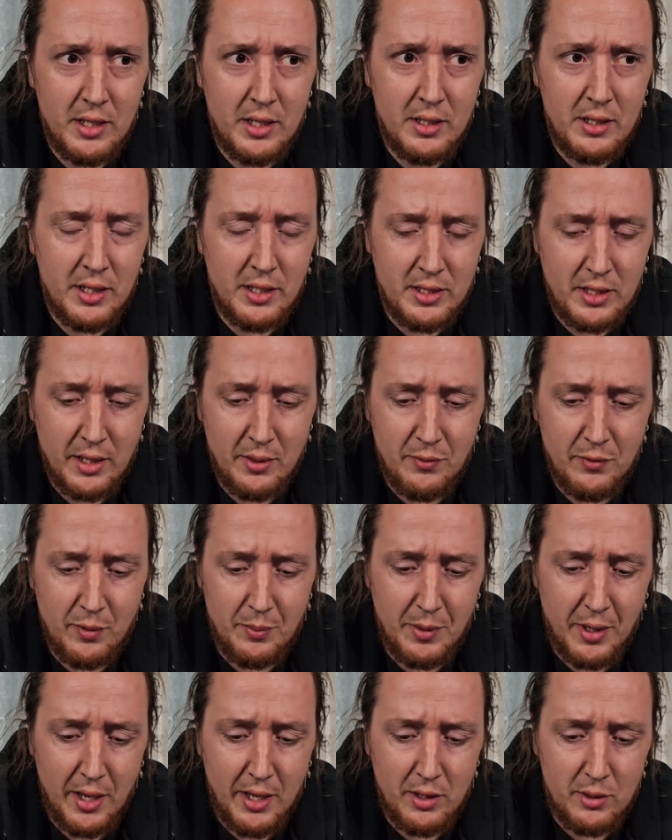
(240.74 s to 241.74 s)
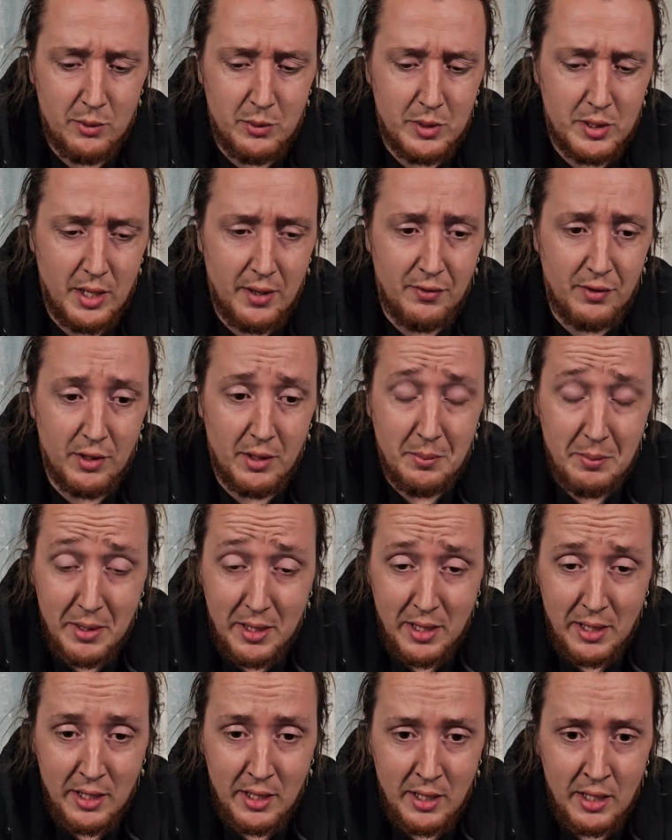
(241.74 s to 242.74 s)
they said it from the angle, it was definitely
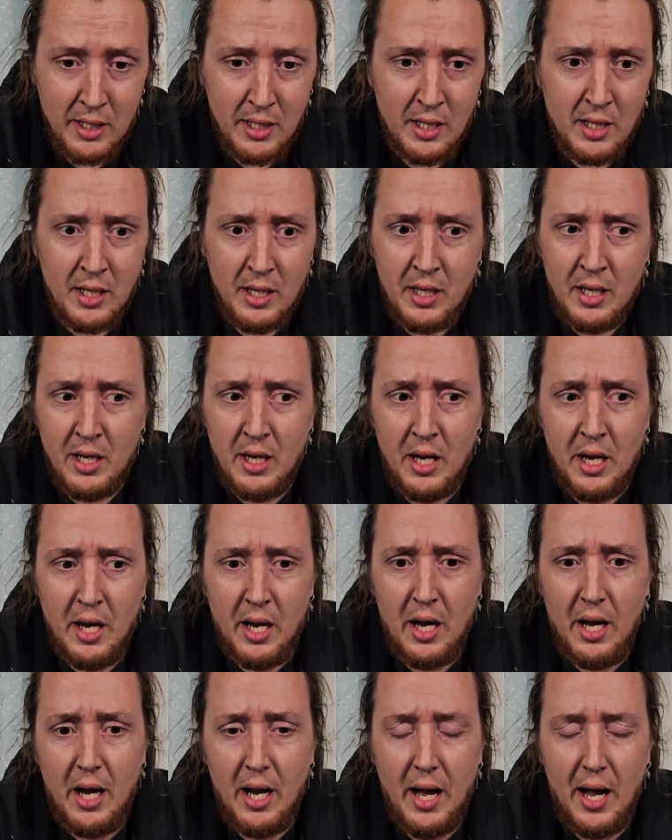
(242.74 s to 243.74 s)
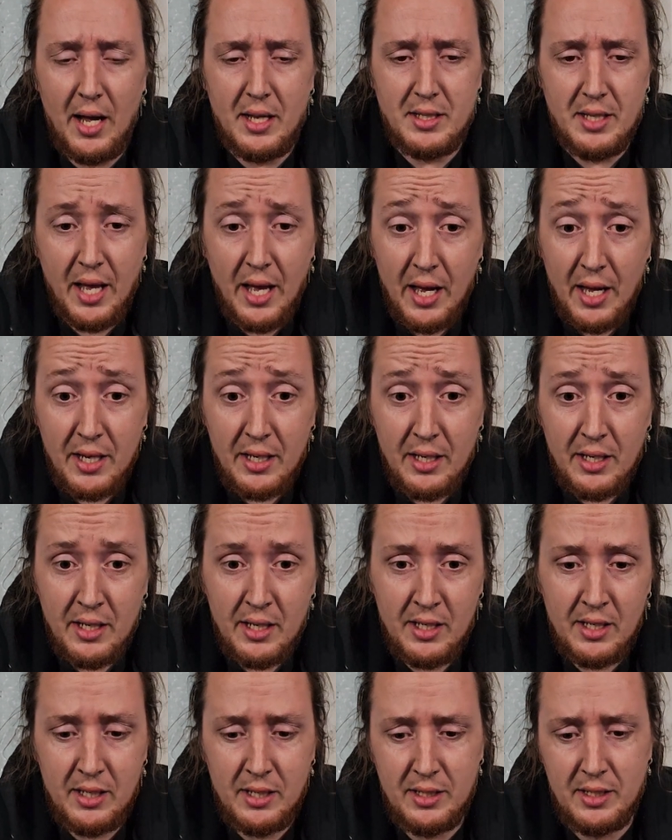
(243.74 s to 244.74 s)
me. And then
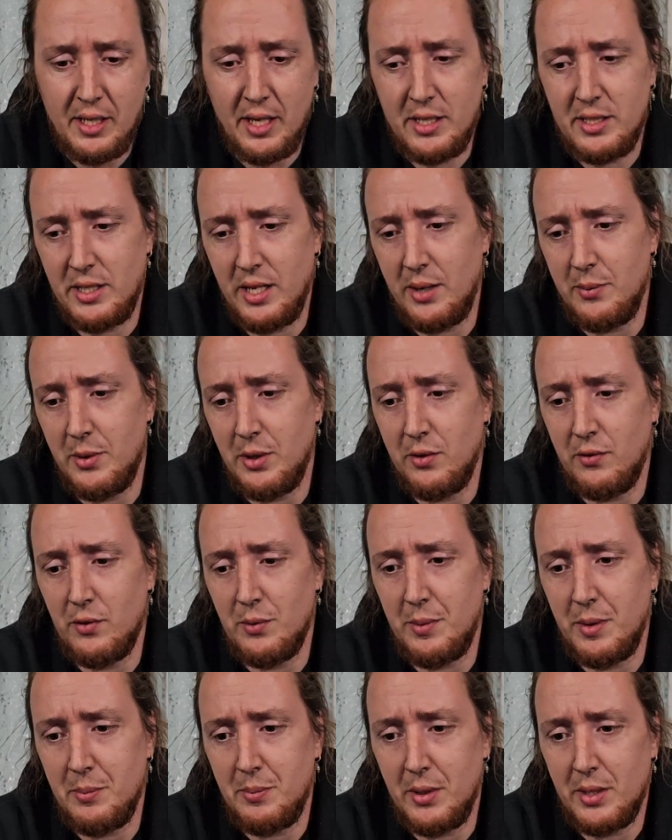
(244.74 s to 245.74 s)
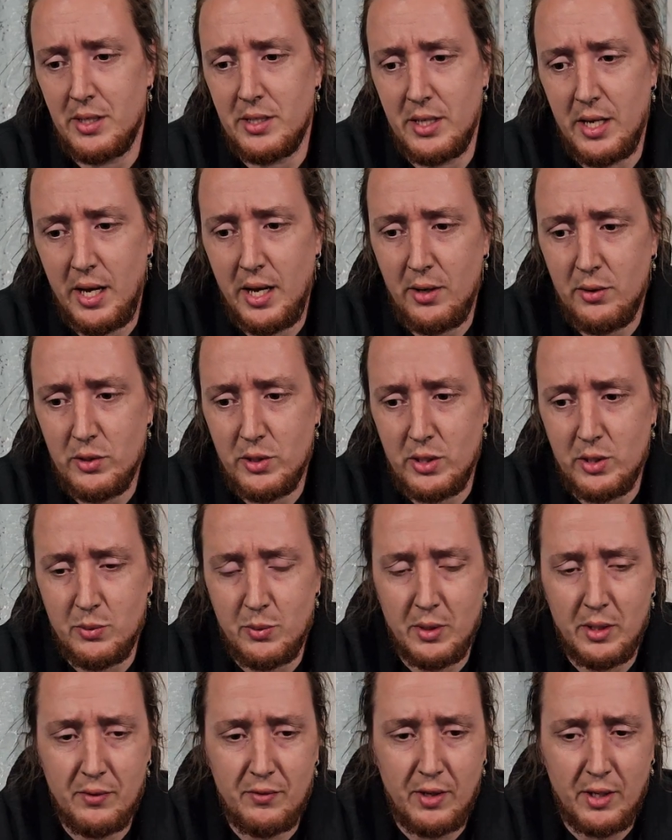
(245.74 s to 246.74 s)
the next day I went over to my buddy's house because
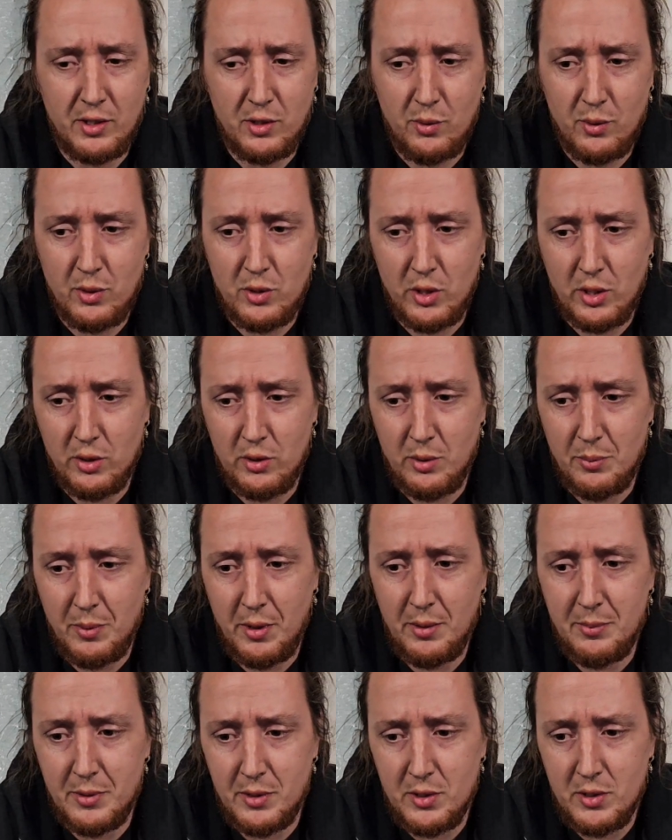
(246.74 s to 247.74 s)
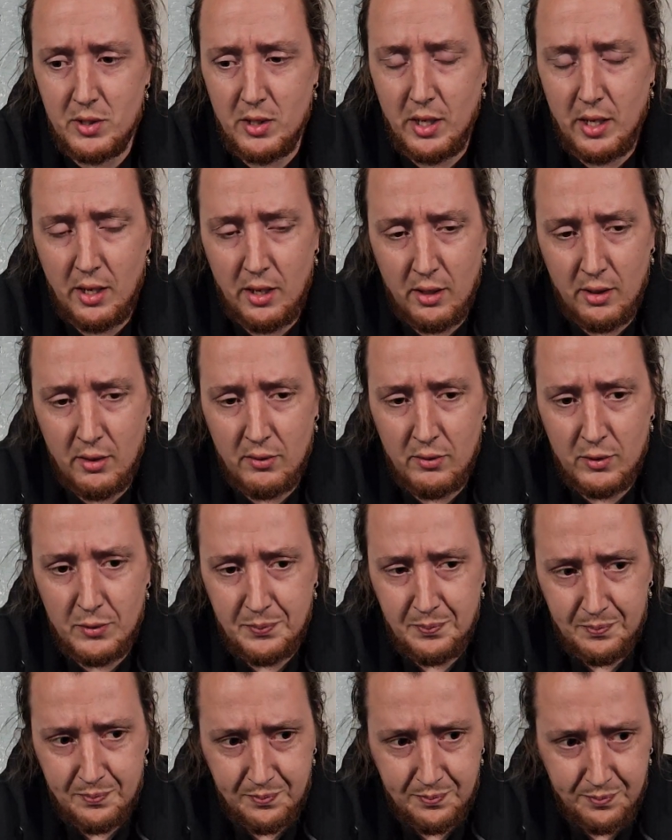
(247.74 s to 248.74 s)
we lived next door to each other in apartments. And
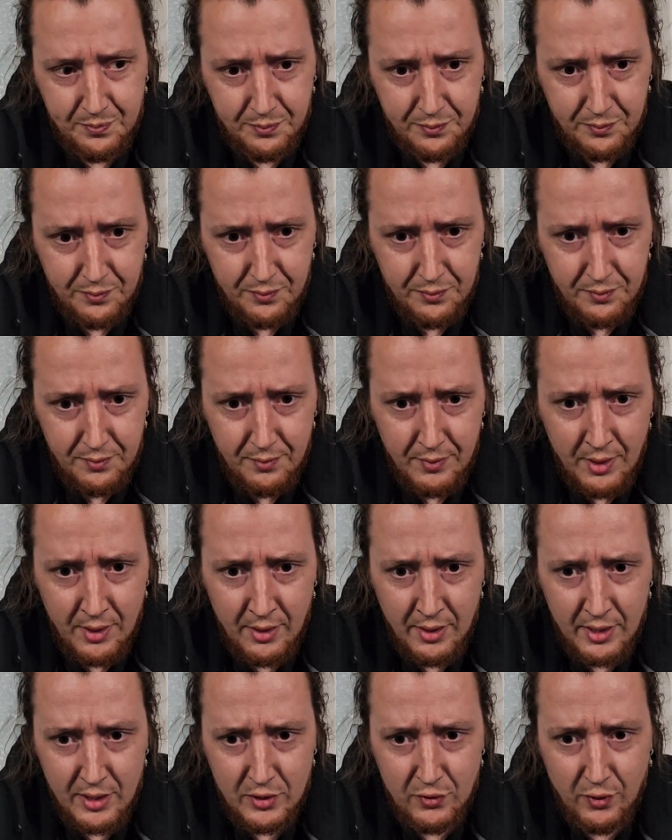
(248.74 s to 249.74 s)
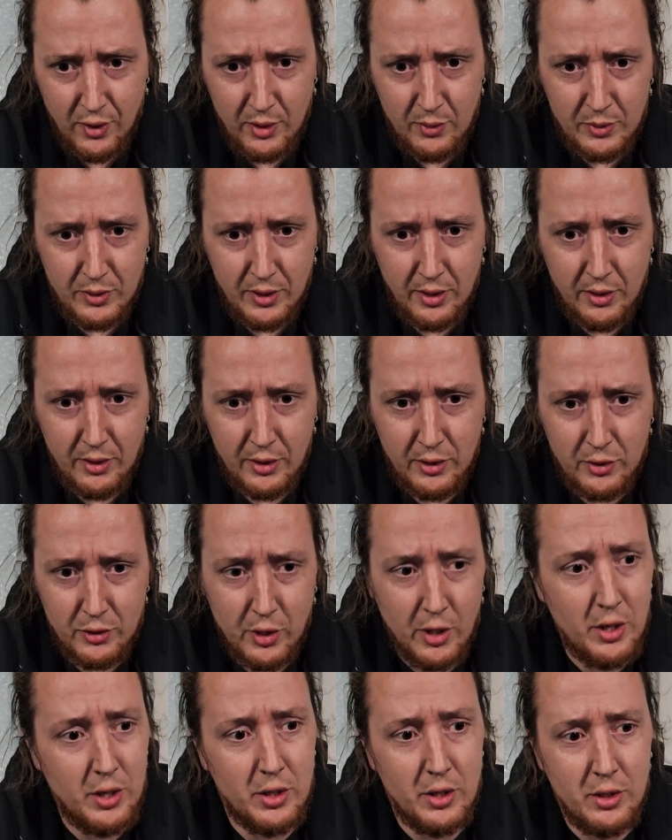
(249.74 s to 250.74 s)
his friend was there, and he goes,
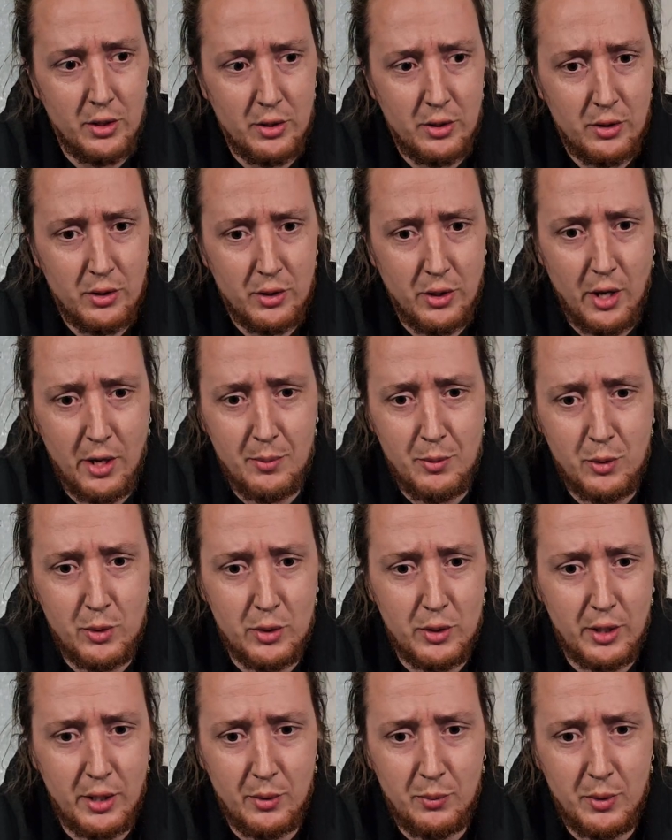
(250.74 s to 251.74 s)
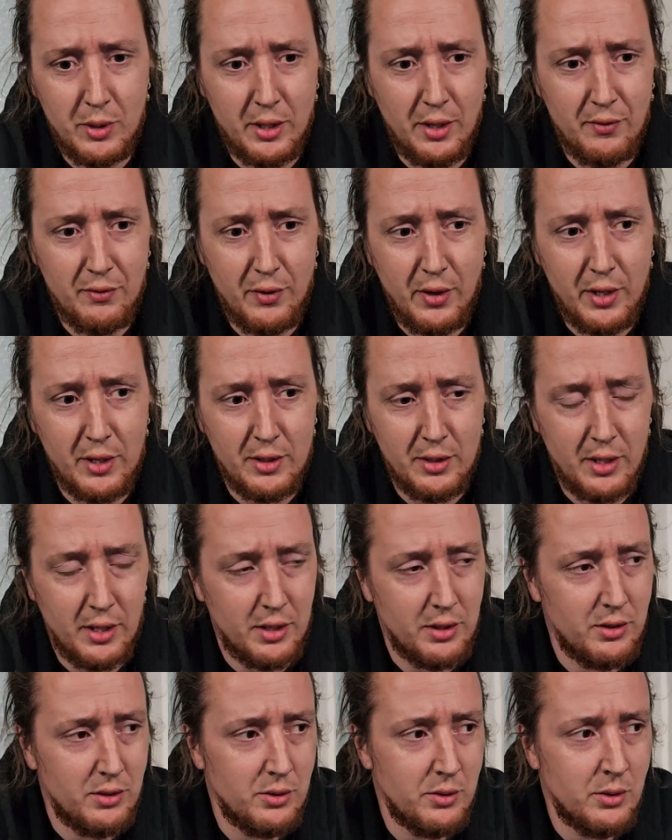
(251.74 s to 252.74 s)
hey, Gabe, who do you think won that fight? And I
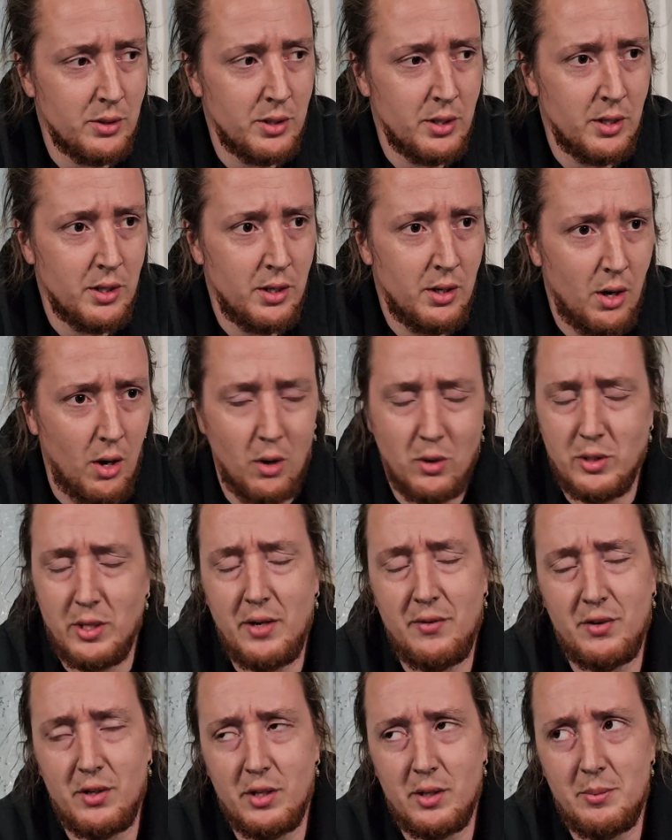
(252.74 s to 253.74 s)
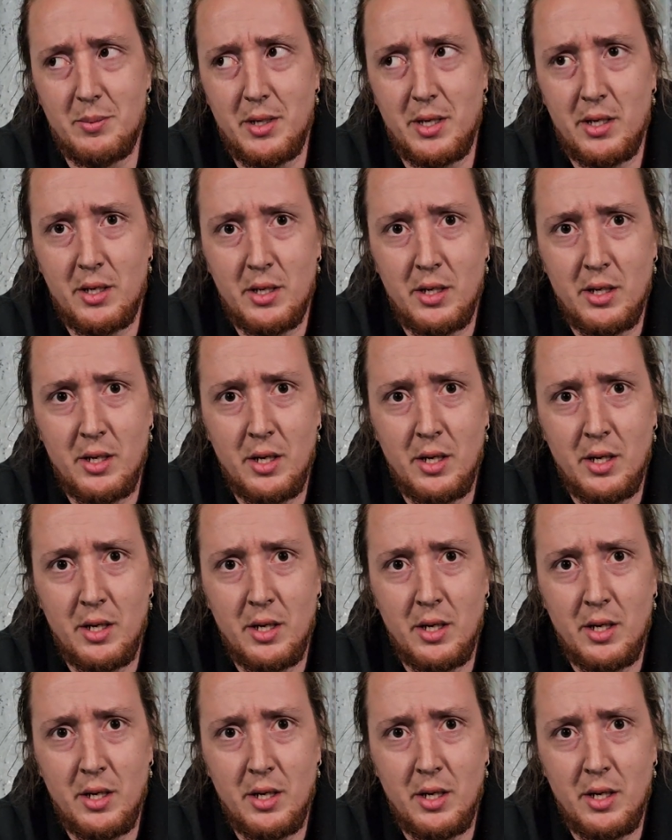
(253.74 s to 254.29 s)
go, oh, definitely me.